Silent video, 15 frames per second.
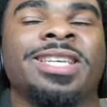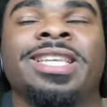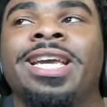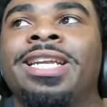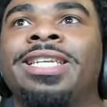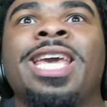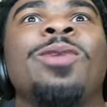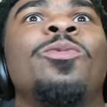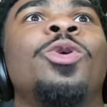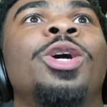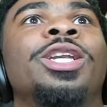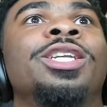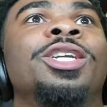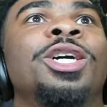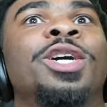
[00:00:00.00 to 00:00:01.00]
like day
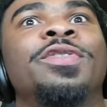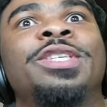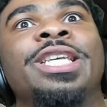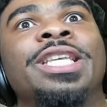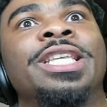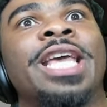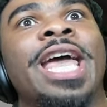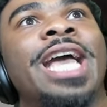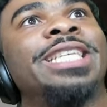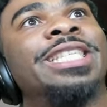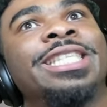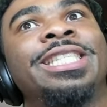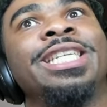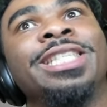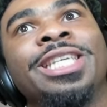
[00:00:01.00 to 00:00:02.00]
one of C Axis
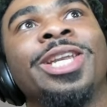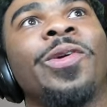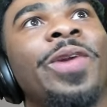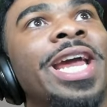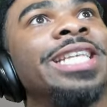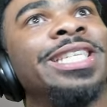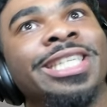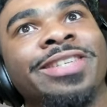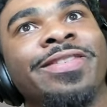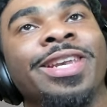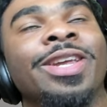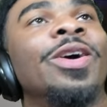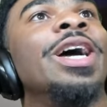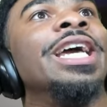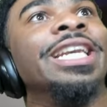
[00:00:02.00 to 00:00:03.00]
CT to react to this video.
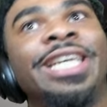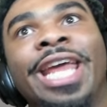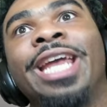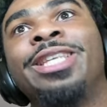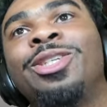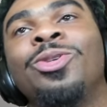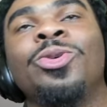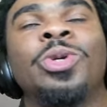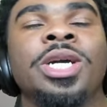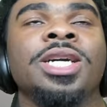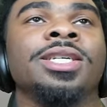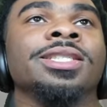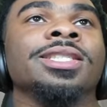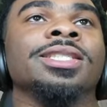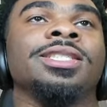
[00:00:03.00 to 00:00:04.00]
Day two.
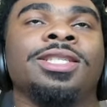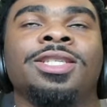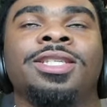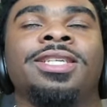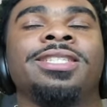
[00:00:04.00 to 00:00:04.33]
You know what I'm